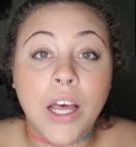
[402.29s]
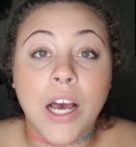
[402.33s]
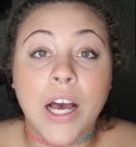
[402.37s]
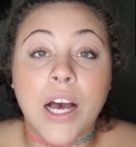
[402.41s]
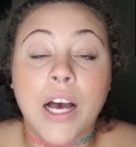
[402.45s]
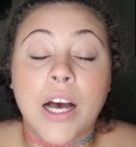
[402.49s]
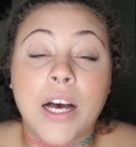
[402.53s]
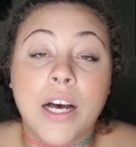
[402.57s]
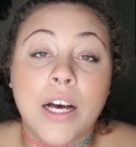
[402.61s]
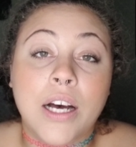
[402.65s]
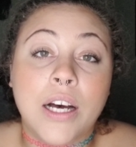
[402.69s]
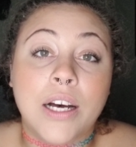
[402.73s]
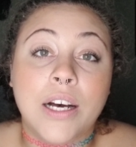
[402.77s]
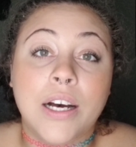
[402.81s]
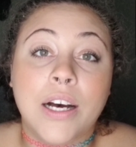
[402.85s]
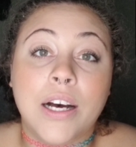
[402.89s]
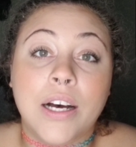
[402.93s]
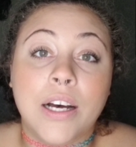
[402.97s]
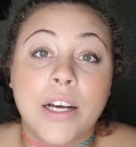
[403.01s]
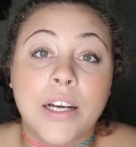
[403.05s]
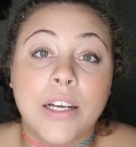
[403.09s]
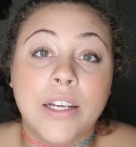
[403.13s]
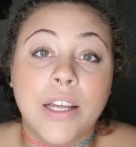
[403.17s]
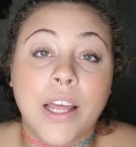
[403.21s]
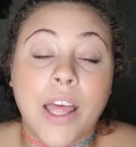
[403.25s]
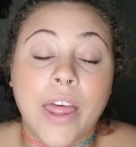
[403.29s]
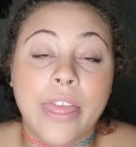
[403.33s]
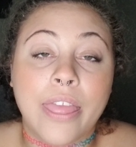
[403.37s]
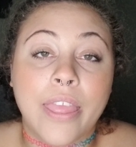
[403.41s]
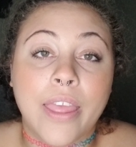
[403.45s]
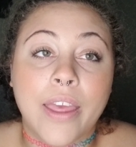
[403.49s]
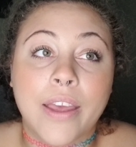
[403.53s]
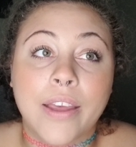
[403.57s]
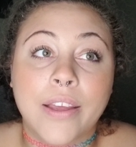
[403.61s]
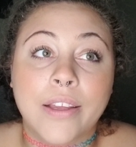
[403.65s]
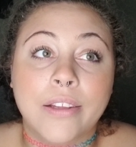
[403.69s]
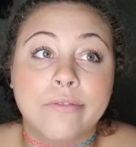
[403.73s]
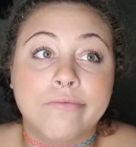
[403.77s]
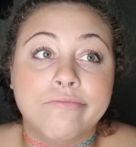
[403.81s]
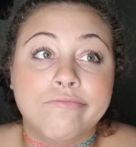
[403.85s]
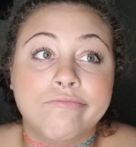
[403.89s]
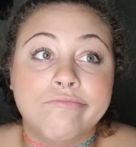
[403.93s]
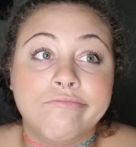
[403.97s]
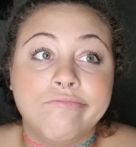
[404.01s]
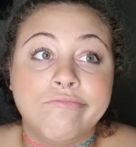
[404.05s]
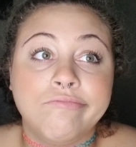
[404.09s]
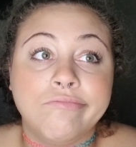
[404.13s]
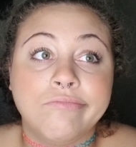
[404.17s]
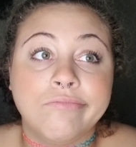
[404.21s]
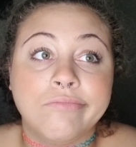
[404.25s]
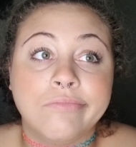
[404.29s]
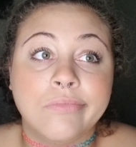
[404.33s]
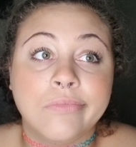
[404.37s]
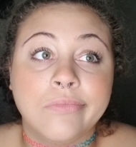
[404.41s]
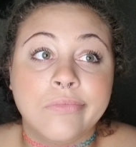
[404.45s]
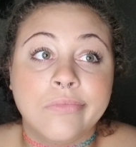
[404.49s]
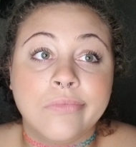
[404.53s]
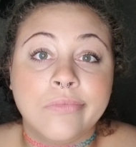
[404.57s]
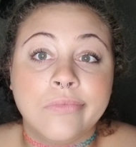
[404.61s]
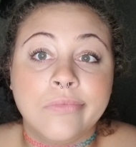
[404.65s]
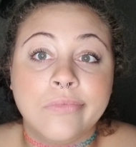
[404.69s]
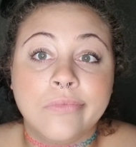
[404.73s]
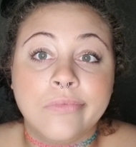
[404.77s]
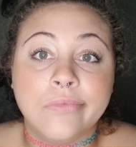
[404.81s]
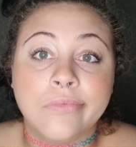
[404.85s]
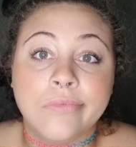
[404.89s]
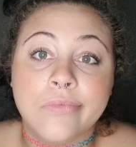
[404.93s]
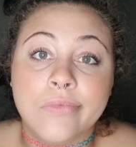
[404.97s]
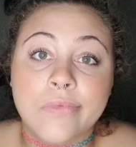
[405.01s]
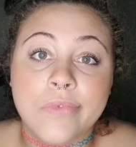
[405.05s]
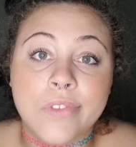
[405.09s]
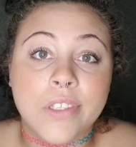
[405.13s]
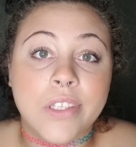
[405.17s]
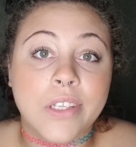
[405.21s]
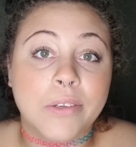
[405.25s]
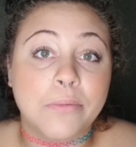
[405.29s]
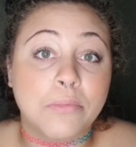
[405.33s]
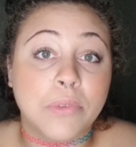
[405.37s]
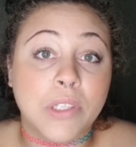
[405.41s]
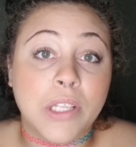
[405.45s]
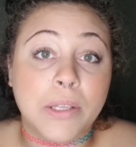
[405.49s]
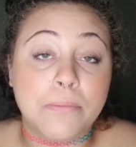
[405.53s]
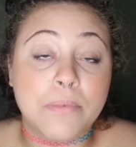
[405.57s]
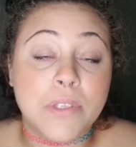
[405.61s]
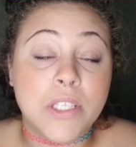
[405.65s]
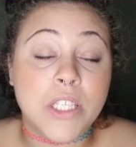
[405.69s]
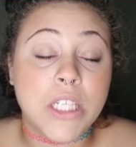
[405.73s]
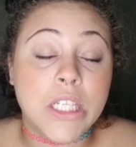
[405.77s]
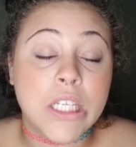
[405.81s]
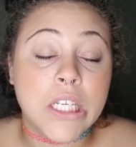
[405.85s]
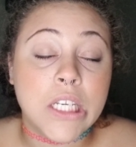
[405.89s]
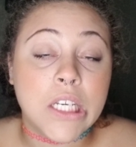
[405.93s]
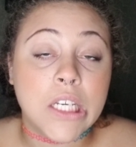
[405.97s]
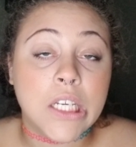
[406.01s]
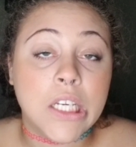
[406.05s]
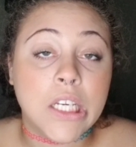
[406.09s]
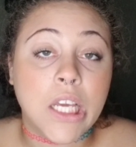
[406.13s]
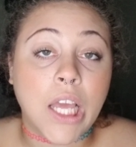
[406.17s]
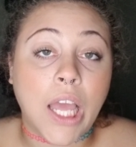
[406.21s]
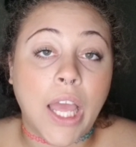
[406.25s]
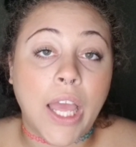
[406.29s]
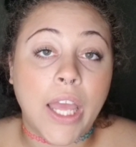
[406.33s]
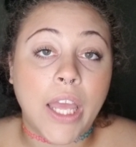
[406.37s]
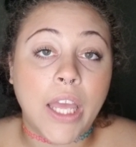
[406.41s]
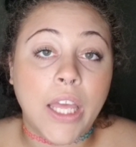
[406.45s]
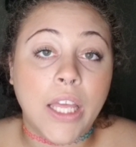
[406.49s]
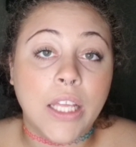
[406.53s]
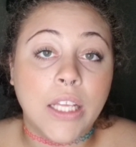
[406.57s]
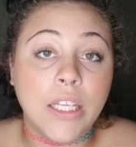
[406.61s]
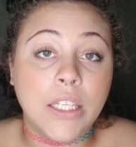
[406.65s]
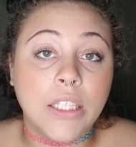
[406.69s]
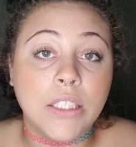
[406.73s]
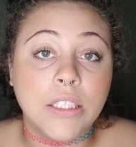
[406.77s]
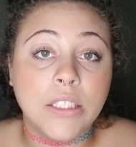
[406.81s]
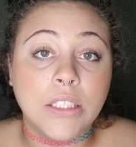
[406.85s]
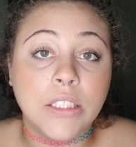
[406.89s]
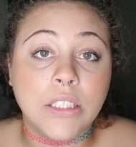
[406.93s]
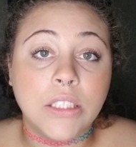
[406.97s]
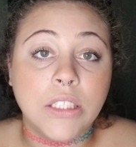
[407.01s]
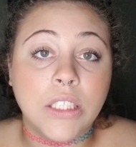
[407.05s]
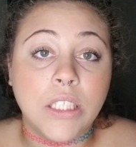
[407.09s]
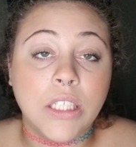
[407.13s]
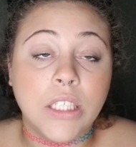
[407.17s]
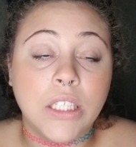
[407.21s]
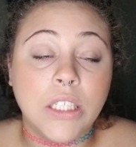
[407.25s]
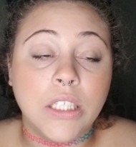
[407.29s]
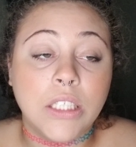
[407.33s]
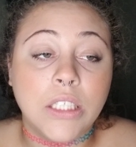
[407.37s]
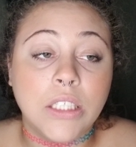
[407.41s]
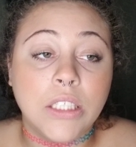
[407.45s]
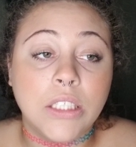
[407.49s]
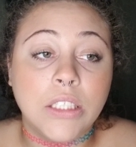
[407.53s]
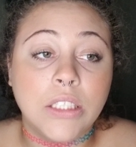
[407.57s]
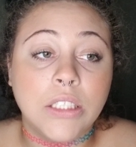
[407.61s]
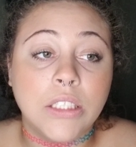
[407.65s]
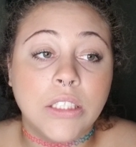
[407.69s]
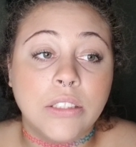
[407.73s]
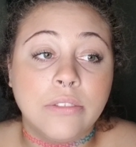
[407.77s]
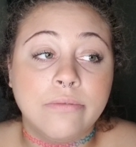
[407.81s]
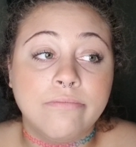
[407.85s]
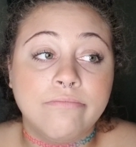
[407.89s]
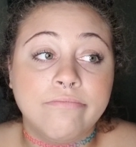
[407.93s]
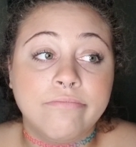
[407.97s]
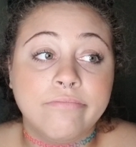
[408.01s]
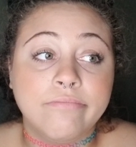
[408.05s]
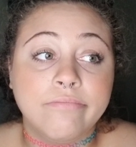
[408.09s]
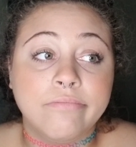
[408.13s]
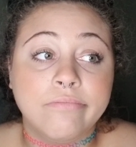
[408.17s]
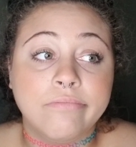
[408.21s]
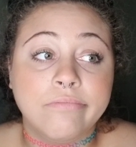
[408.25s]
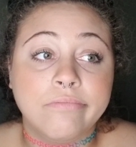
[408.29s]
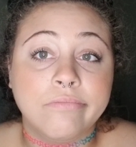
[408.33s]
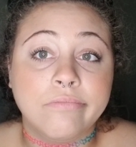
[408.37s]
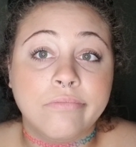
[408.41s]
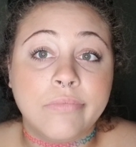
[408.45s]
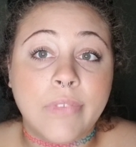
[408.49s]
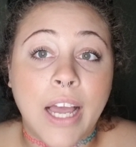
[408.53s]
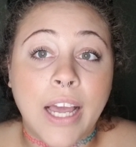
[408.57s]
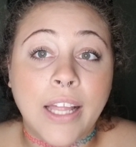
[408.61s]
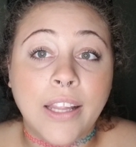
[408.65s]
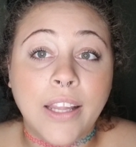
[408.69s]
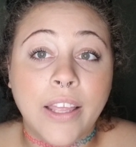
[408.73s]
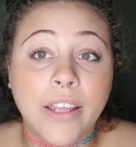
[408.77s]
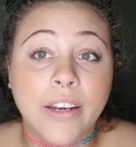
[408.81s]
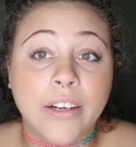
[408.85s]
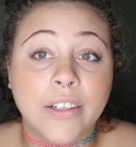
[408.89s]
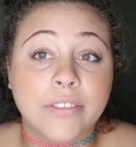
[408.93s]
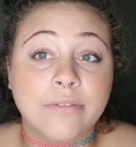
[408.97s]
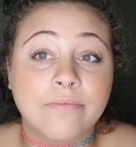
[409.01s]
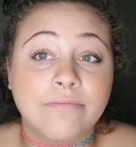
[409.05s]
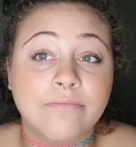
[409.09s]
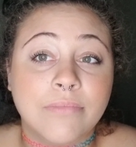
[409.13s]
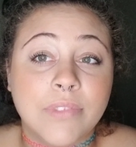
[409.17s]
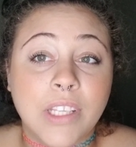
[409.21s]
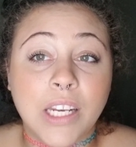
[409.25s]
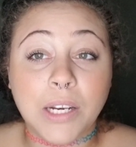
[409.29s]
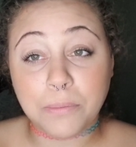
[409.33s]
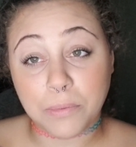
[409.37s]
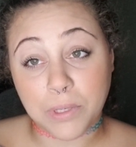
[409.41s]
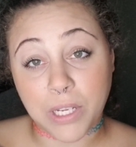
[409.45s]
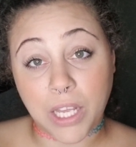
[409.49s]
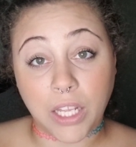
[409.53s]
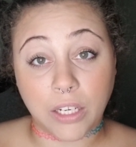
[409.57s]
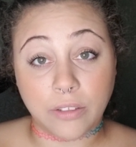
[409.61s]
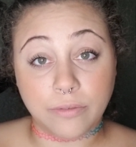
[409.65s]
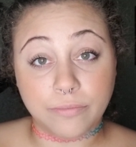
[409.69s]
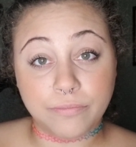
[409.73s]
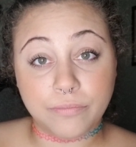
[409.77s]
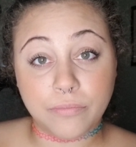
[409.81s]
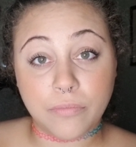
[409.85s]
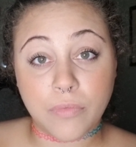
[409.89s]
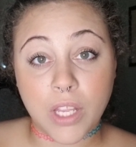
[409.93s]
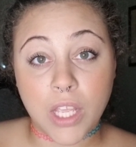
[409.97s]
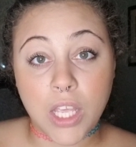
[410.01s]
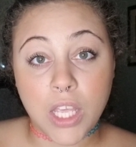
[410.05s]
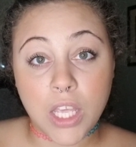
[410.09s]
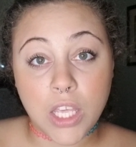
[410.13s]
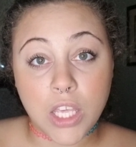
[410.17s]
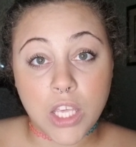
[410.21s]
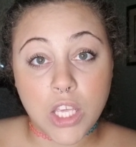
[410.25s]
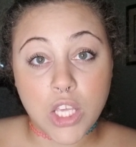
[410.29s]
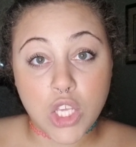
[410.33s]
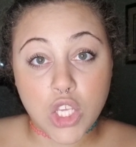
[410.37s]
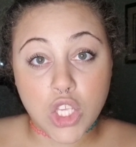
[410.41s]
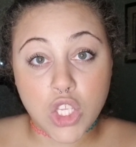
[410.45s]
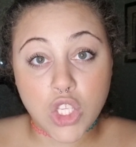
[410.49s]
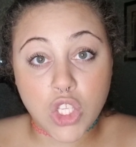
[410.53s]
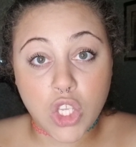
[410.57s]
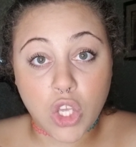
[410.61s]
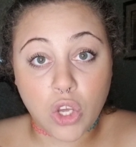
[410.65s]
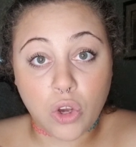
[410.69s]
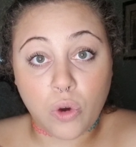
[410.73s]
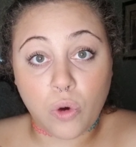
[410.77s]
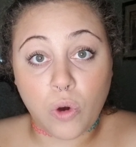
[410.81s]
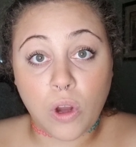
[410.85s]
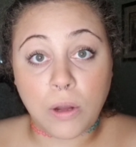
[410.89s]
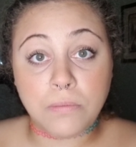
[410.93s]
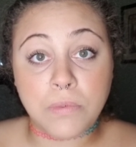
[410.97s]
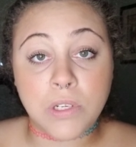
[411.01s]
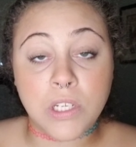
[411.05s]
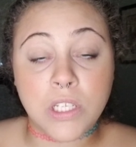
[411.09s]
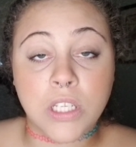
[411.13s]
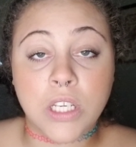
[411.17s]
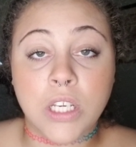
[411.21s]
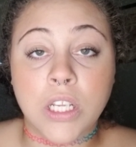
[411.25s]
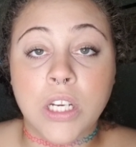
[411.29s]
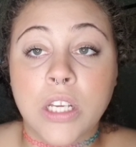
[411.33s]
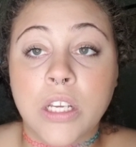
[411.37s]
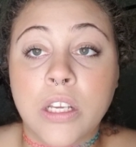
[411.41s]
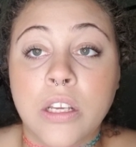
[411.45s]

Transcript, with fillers: Uh, and then some lipstick and uh, highlighter. I'm done. So I'm just going